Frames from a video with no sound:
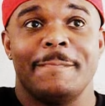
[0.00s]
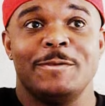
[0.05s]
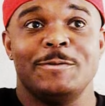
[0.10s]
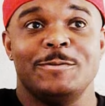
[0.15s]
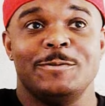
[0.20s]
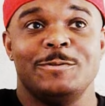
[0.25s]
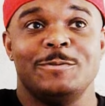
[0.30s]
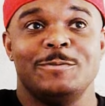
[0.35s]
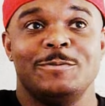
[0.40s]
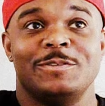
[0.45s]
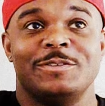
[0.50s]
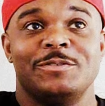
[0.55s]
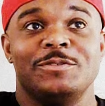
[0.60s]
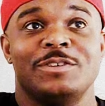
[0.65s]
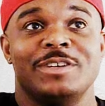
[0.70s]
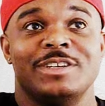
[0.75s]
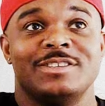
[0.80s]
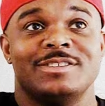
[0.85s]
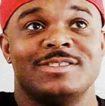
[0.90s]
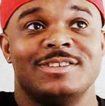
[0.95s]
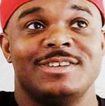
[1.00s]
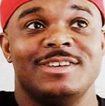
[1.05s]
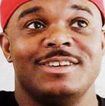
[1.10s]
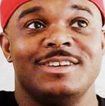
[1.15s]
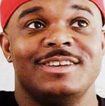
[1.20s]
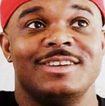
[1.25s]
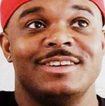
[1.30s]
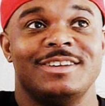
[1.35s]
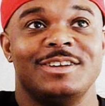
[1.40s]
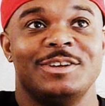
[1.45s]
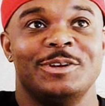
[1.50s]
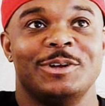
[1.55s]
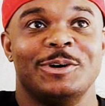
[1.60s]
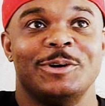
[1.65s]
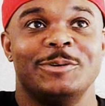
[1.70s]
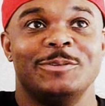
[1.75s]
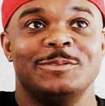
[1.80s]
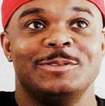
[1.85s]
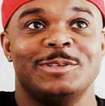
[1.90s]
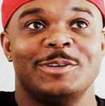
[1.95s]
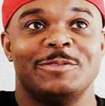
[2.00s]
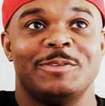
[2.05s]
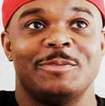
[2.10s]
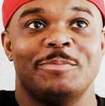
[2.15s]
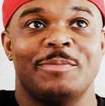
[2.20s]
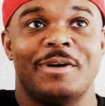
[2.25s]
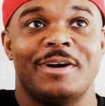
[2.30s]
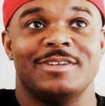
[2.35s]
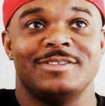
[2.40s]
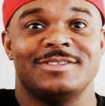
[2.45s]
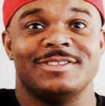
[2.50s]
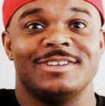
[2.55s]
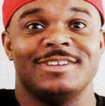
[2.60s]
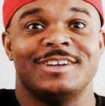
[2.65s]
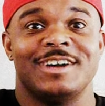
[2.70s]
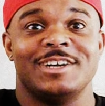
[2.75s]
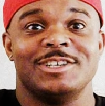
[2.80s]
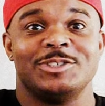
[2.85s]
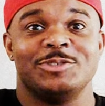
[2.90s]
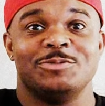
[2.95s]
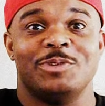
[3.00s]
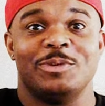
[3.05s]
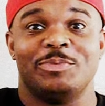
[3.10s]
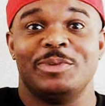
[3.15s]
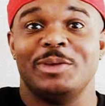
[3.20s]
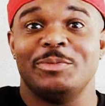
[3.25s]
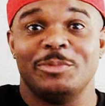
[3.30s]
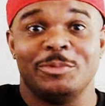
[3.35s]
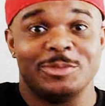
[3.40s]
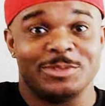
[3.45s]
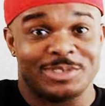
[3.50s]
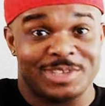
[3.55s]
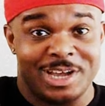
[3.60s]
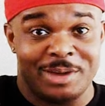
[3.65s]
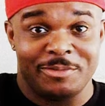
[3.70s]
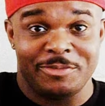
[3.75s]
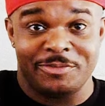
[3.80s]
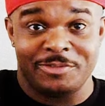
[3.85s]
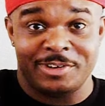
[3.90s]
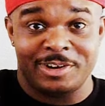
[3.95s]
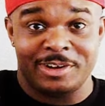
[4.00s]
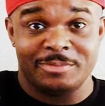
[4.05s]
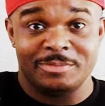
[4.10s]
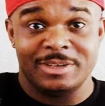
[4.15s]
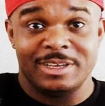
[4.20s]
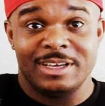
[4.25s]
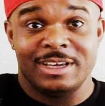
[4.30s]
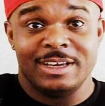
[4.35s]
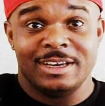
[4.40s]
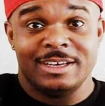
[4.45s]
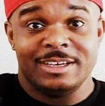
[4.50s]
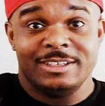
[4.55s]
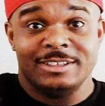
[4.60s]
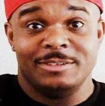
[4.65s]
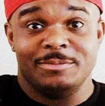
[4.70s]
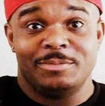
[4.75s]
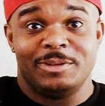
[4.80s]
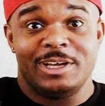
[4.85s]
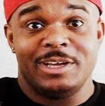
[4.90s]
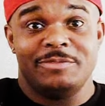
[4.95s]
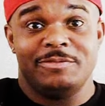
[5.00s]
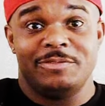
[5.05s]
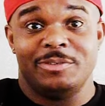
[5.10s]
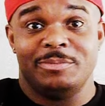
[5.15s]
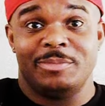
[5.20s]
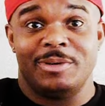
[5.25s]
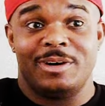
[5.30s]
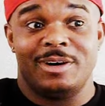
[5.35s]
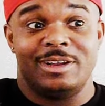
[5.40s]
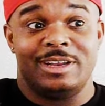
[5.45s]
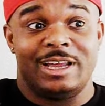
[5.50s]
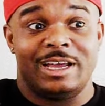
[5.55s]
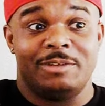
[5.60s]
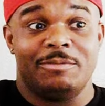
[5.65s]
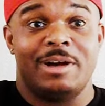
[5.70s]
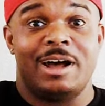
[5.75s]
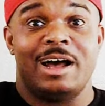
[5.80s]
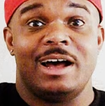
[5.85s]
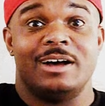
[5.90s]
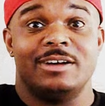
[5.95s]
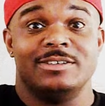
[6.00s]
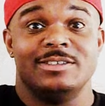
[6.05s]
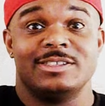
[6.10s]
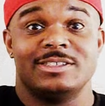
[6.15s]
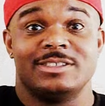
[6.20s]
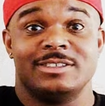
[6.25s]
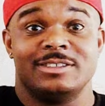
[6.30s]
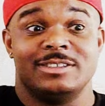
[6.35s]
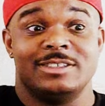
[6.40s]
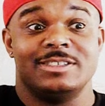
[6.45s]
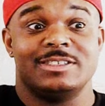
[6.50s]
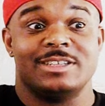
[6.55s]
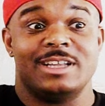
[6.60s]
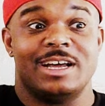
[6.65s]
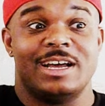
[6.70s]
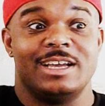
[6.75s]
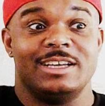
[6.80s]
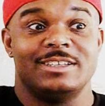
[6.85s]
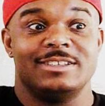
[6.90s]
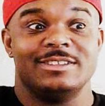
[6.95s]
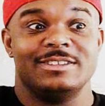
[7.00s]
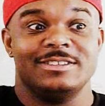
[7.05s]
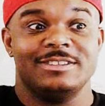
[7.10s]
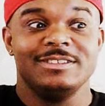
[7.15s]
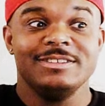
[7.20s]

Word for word: you, you, just see, you know, different parts of the country where people was coming from to play football. Like, wow, it's it's like